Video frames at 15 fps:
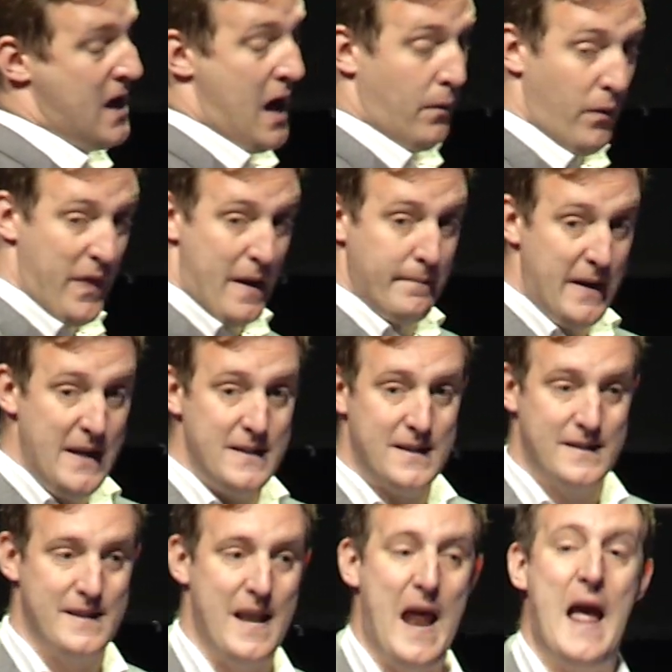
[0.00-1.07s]
And what that means
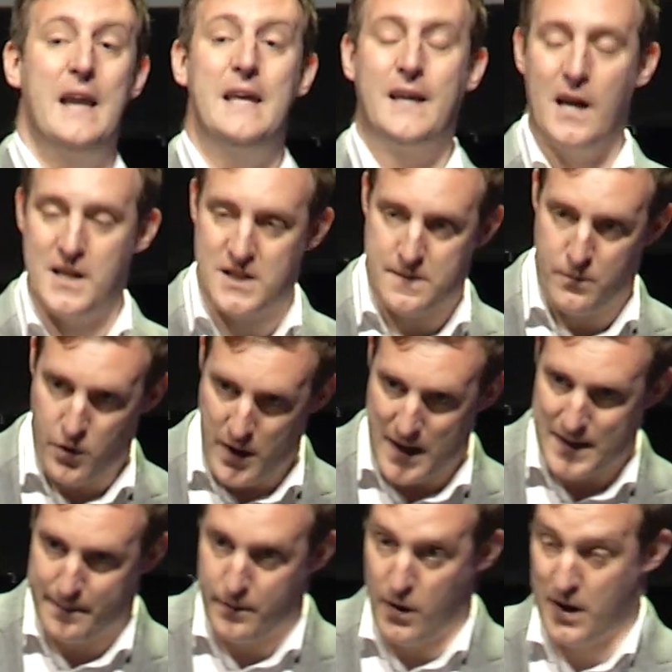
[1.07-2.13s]
is that any customer on
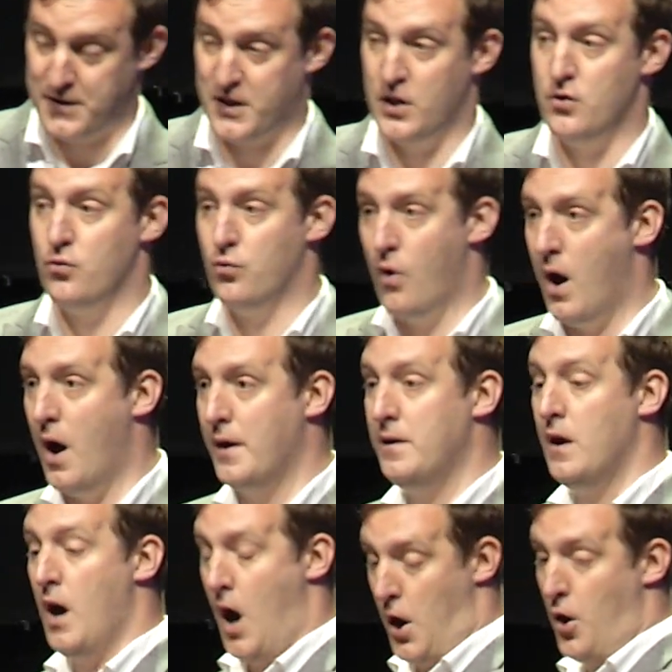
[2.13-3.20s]
AWS can run
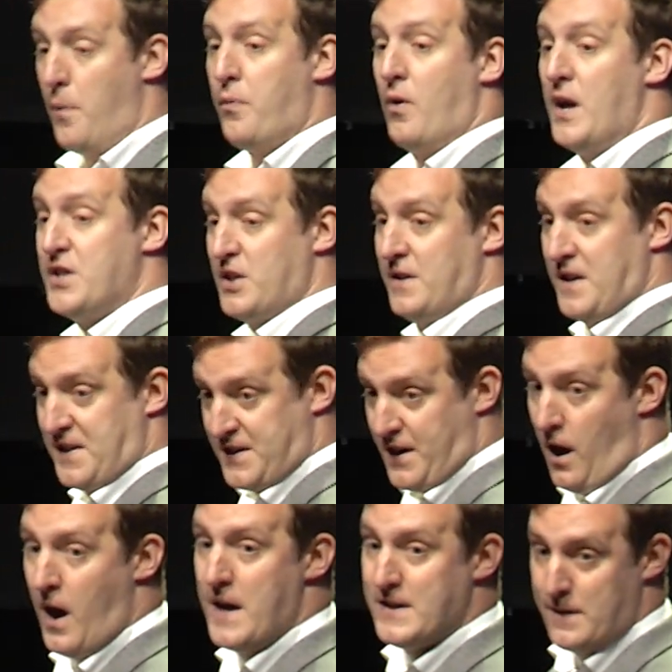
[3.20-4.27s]
an operation the
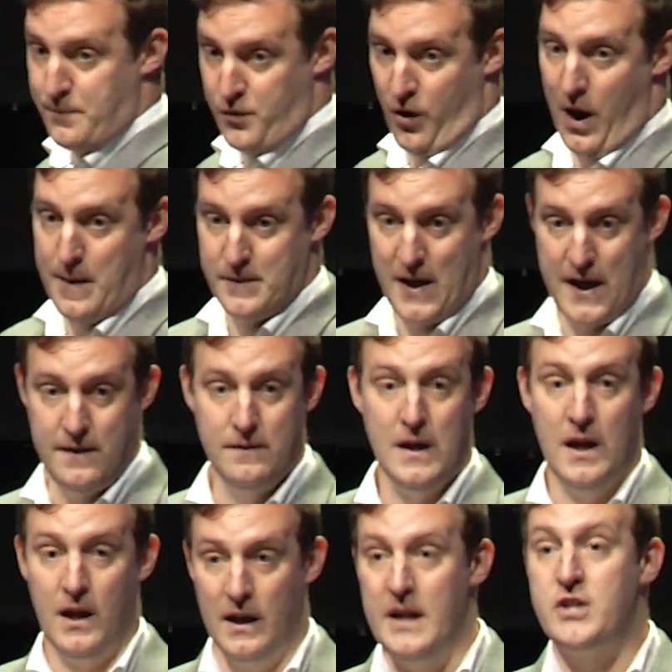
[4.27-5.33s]
size of Prime Day
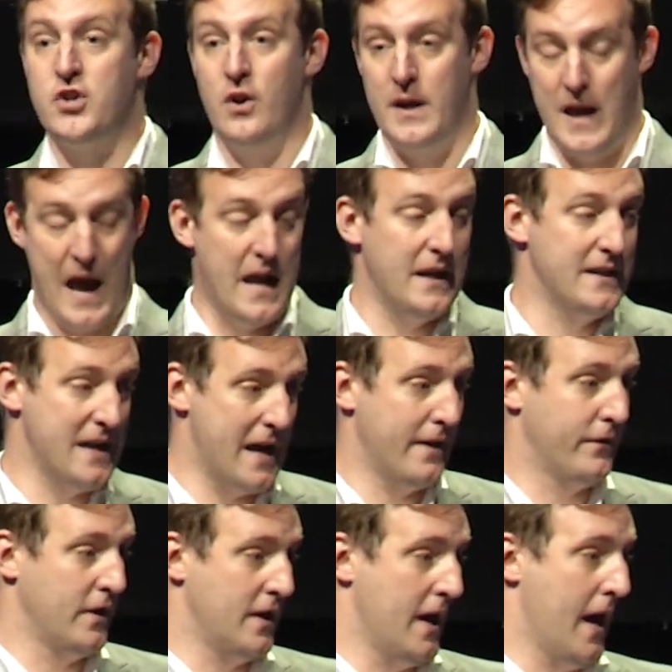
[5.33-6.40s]
literally any day of
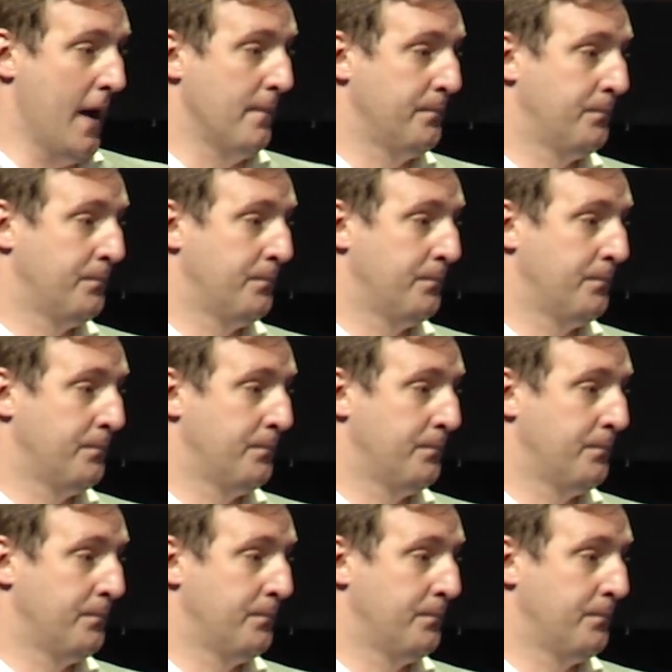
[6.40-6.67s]
the year.